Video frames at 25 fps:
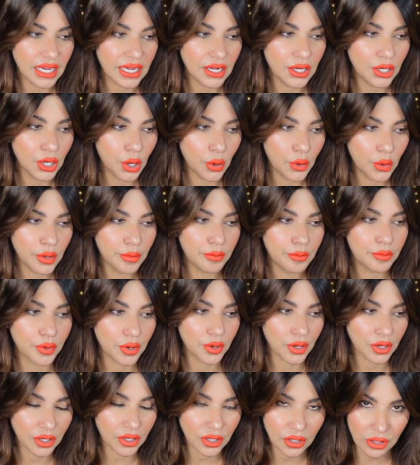A known
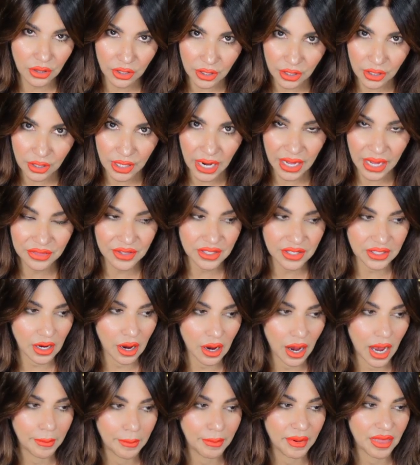burglar at the
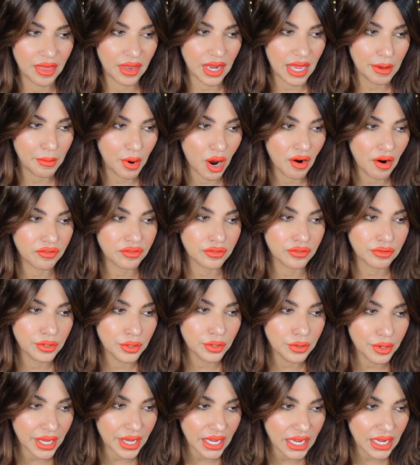time by the name of
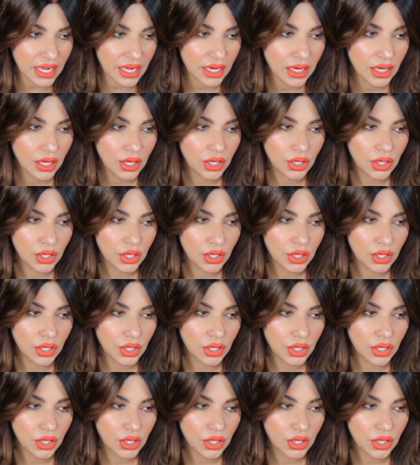Rudy